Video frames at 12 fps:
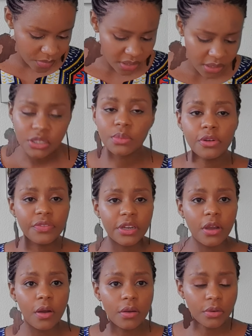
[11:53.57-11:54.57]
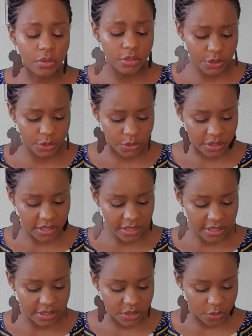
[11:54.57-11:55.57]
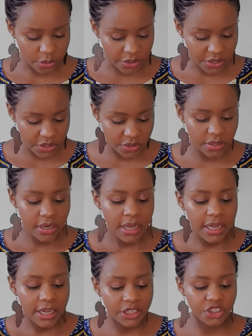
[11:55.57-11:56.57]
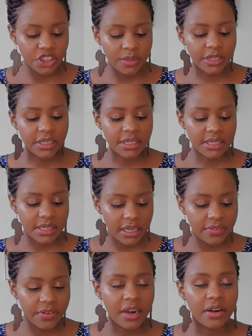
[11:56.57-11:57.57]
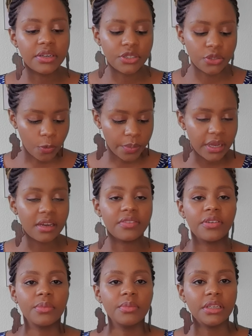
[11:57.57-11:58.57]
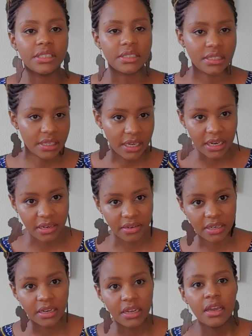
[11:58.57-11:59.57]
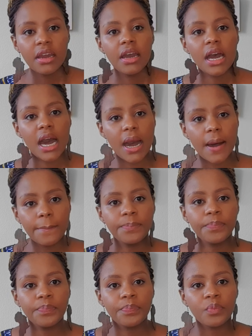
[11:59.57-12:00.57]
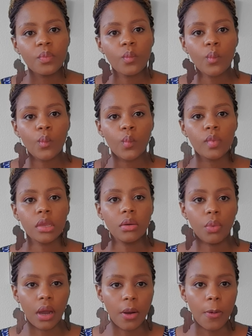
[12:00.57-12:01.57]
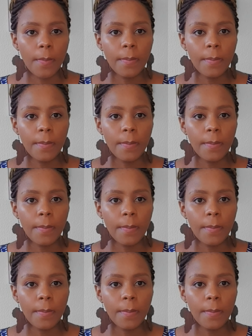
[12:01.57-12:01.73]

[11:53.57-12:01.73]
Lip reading: So moving on also to the next question: is Germany safe? Aren't au pair families scary? Wow.